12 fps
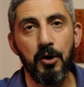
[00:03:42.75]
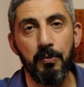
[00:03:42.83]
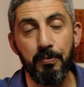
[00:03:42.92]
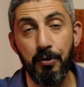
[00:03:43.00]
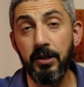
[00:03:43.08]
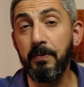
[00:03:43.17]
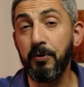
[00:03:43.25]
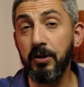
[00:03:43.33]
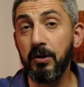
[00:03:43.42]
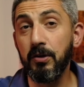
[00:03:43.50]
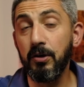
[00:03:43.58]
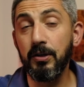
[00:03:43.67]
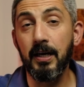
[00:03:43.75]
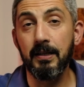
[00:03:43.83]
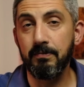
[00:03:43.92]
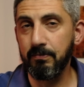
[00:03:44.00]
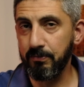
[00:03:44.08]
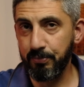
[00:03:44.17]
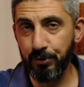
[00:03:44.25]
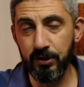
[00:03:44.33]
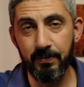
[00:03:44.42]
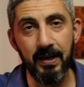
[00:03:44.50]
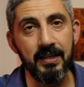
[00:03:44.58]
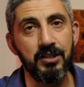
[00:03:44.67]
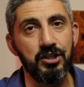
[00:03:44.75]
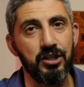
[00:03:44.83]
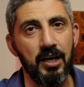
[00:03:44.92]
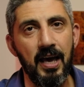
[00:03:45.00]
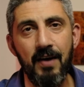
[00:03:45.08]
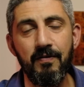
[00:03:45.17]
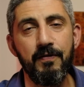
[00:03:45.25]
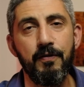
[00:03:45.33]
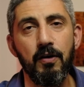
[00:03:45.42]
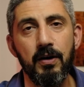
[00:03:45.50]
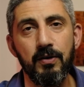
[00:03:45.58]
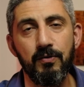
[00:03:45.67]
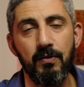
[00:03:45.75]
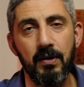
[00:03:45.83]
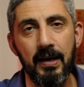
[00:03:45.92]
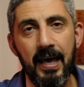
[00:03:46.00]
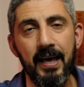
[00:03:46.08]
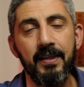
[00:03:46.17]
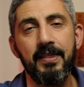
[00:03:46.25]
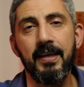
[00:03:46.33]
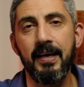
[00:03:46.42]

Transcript: pretty good at pretty much every focal length